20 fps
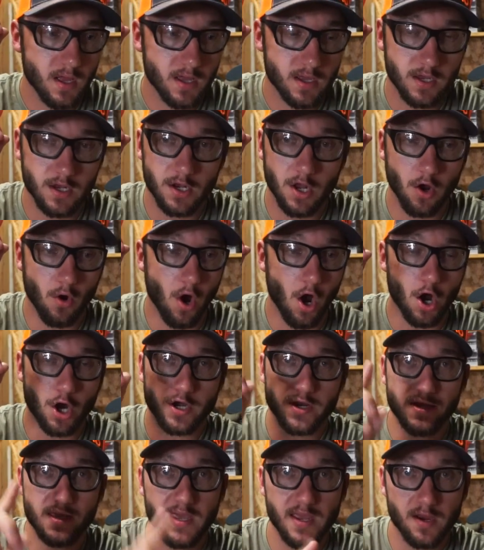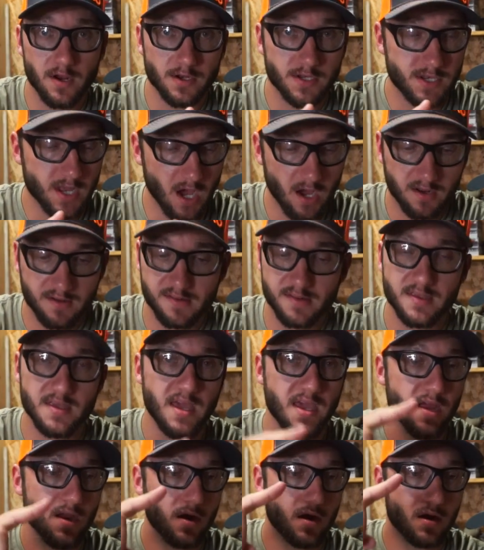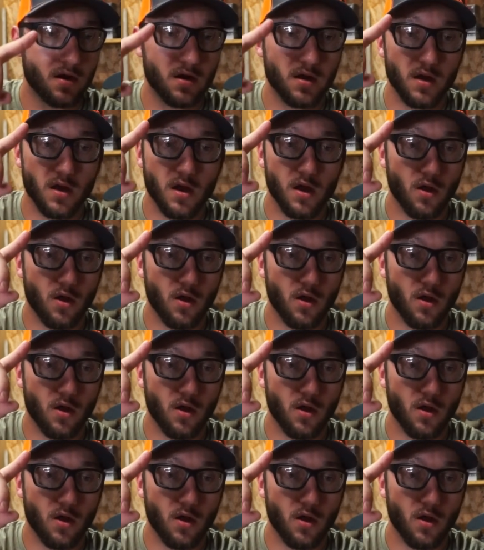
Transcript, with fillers: you know, our gear, Dux gear,